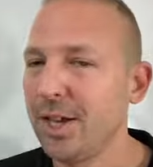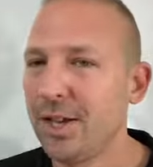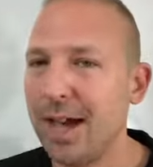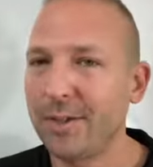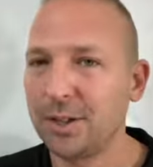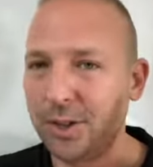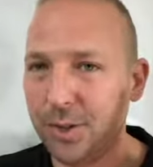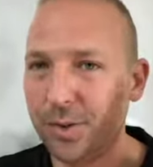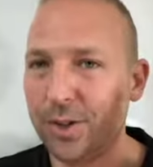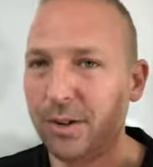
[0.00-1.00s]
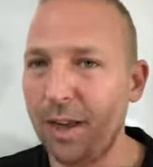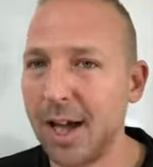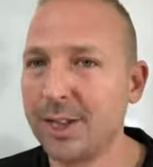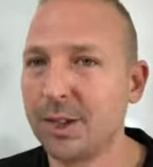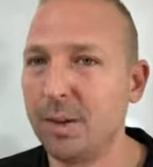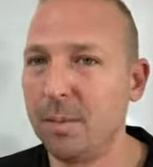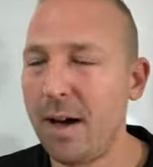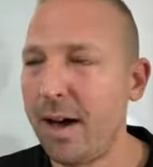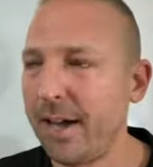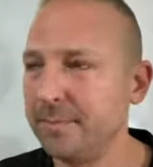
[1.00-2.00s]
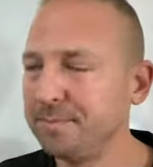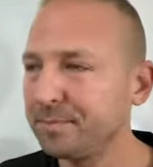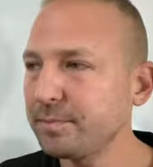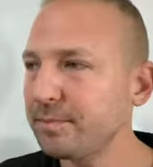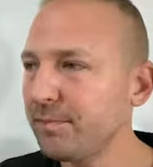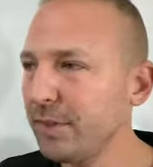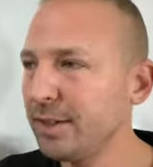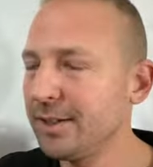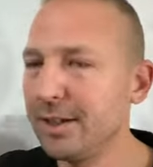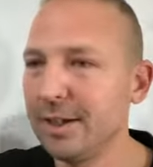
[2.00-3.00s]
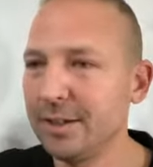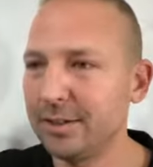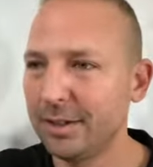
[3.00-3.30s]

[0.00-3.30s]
you have to use your logical mind to